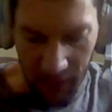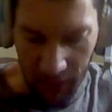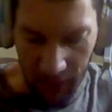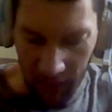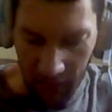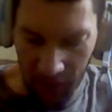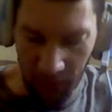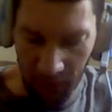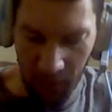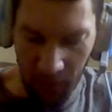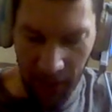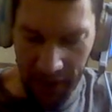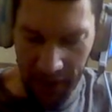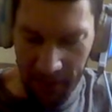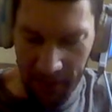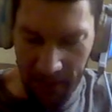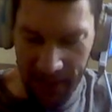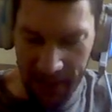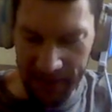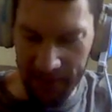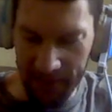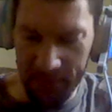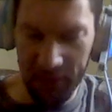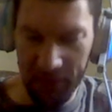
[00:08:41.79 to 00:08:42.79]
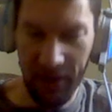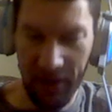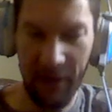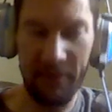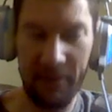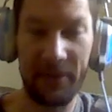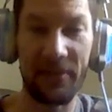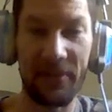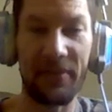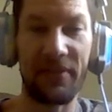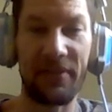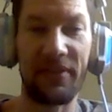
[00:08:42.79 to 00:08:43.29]
Oh, why do my
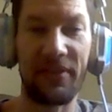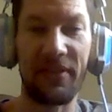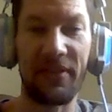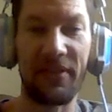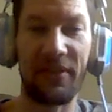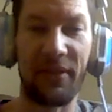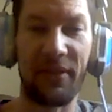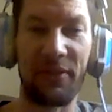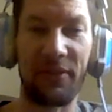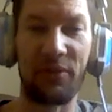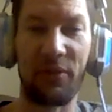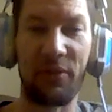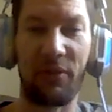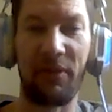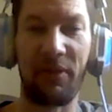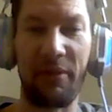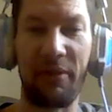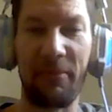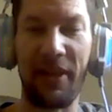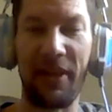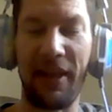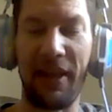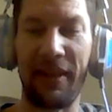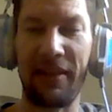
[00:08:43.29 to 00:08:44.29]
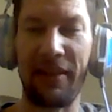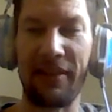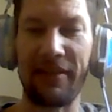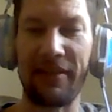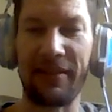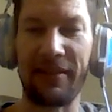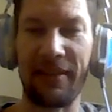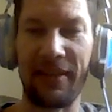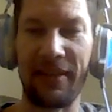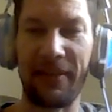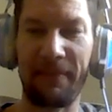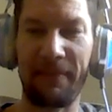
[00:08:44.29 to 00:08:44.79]
subscribers insist on trolling me
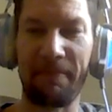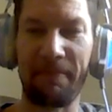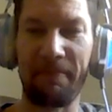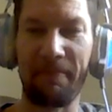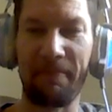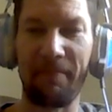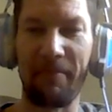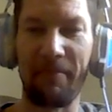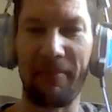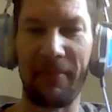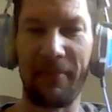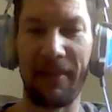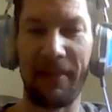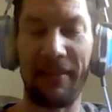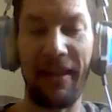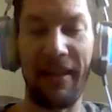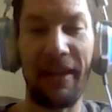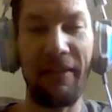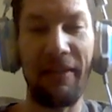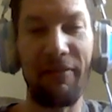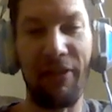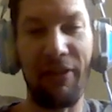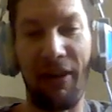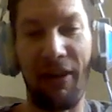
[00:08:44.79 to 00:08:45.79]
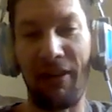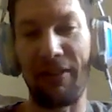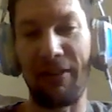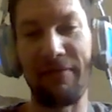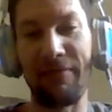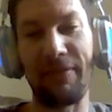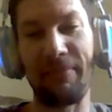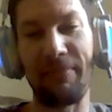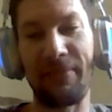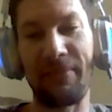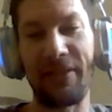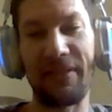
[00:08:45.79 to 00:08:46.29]
endlessly? Not even all
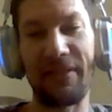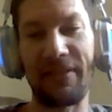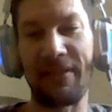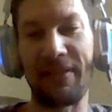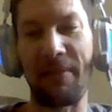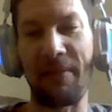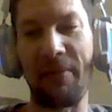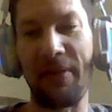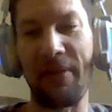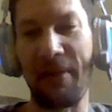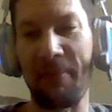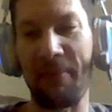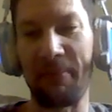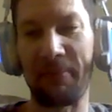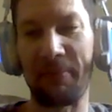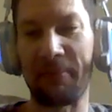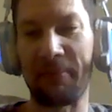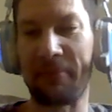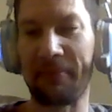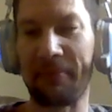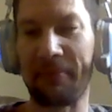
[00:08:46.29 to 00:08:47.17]
of them, just some of them.